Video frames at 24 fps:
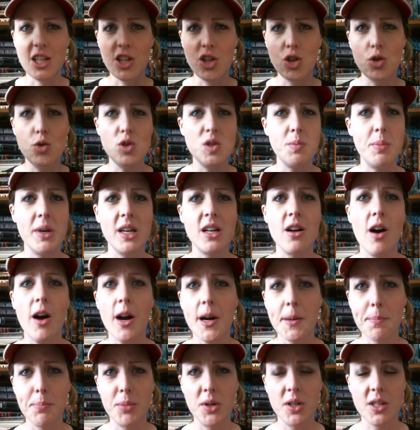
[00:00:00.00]
huge big
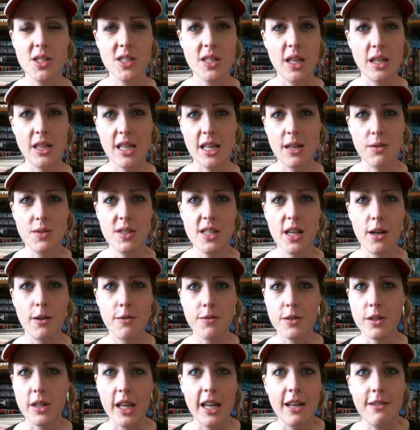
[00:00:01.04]
art books that they sell
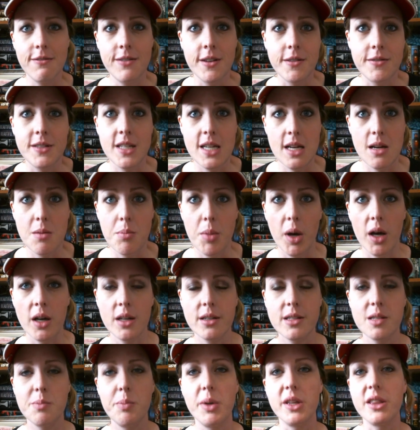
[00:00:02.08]
for like 15
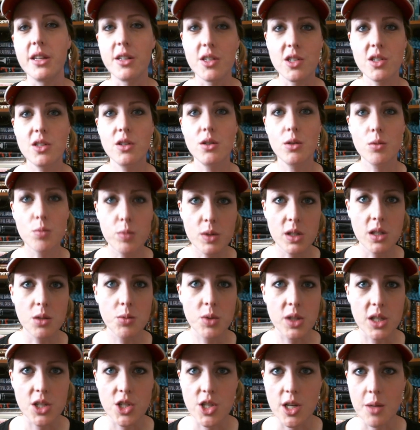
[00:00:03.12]
bucks, but they're still really,
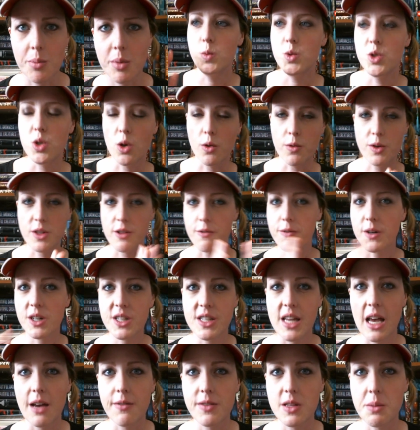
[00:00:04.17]
really cheap. So for the
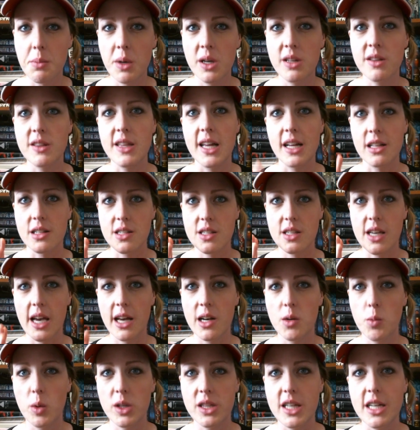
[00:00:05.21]
first half of the month, that's
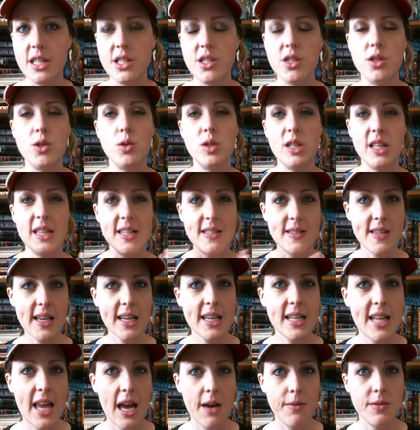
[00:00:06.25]
kind of what they do. Then the
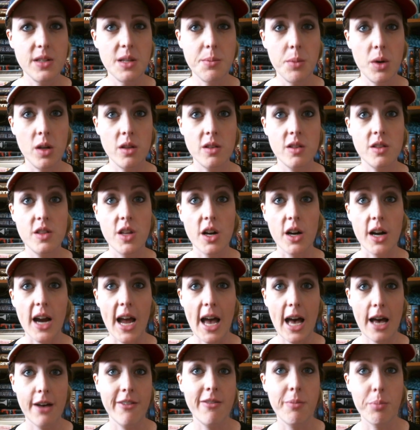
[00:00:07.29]
second half of the month, they're
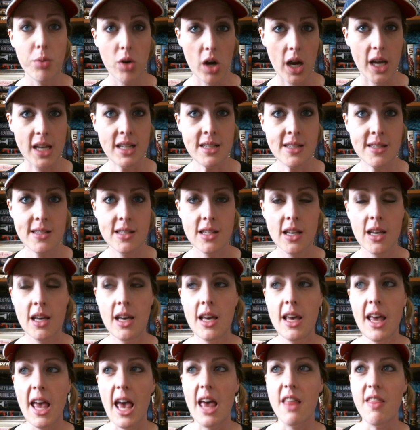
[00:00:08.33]
half price.
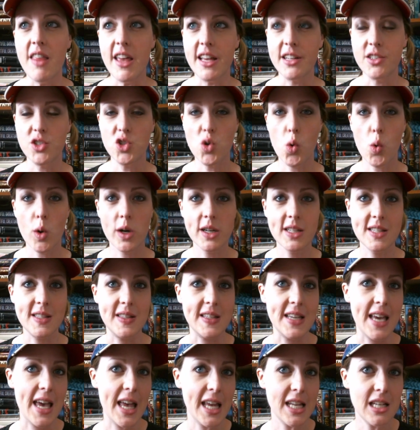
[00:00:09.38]
And then towards
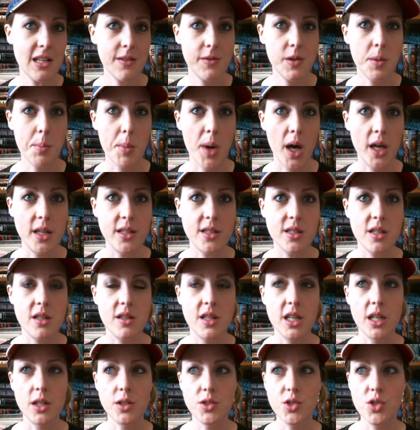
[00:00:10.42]
the end of the month,
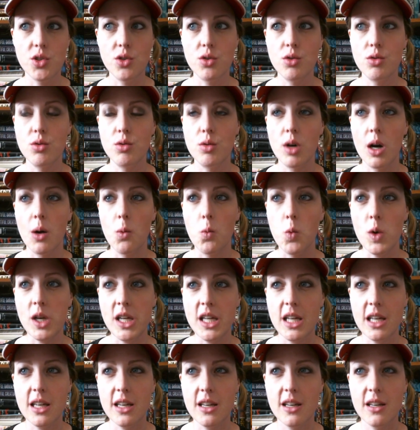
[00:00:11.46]
they'll do a
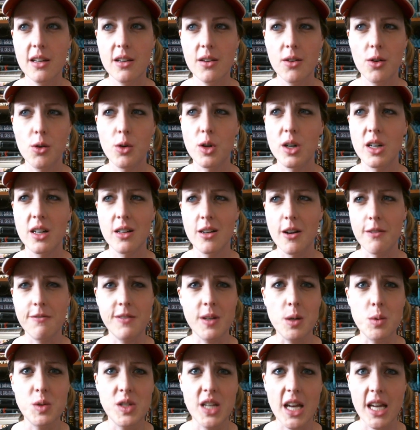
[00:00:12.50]
week or a
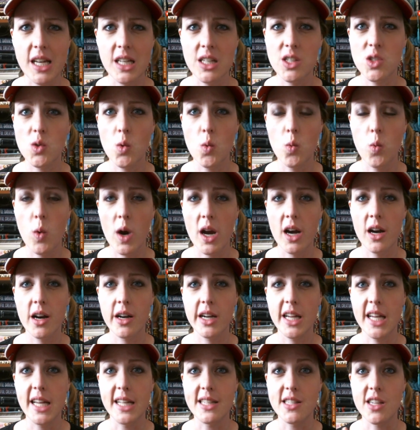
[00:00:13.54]
few days
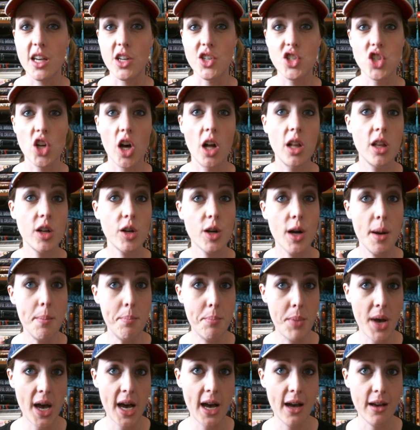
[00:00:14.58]
where it's $1 a
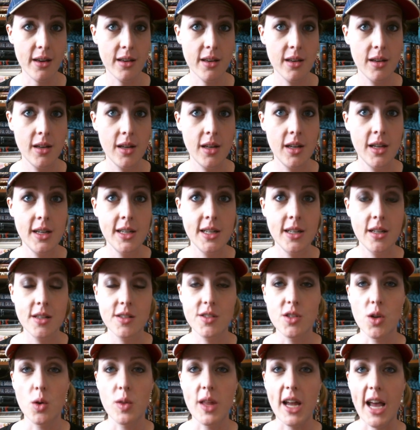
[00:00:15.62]
bag.
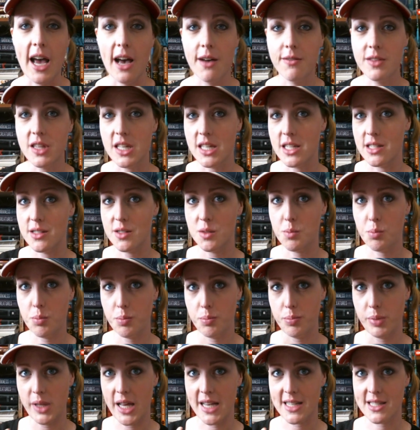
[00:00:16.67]
So they have these
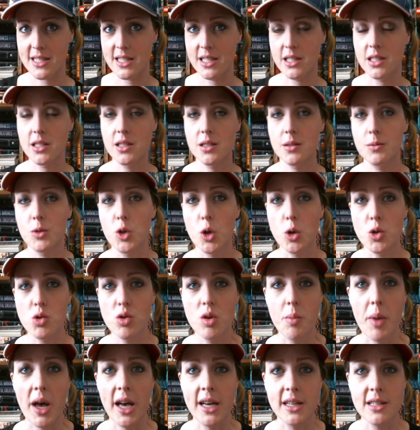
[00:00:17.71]
plastic
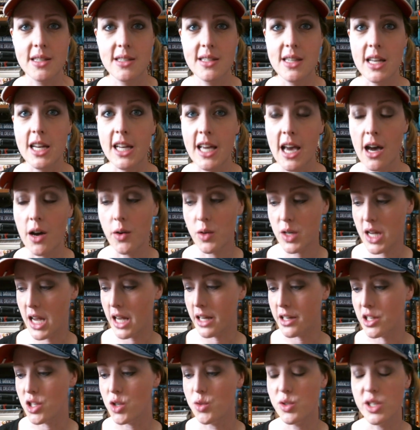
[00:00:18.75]
grocery bags sitting out,
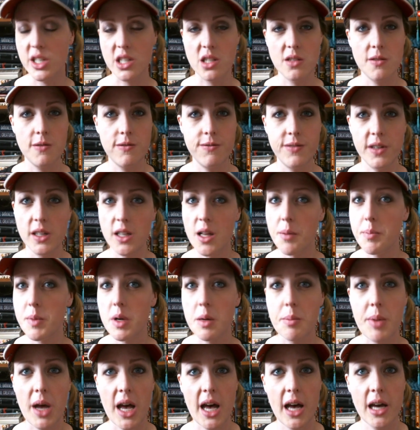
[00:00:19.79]
and you just fill up
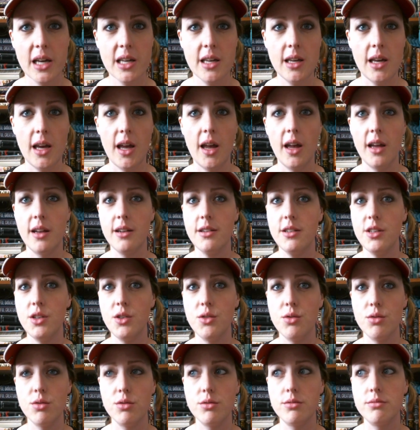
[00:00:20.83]
your bag and
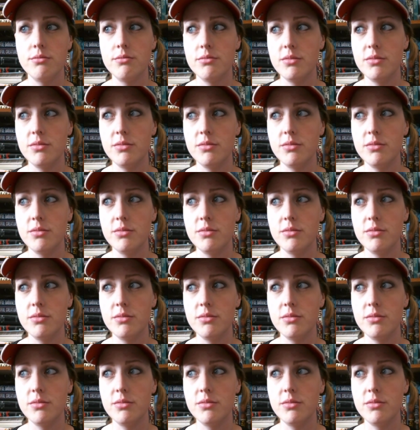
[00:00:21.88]
you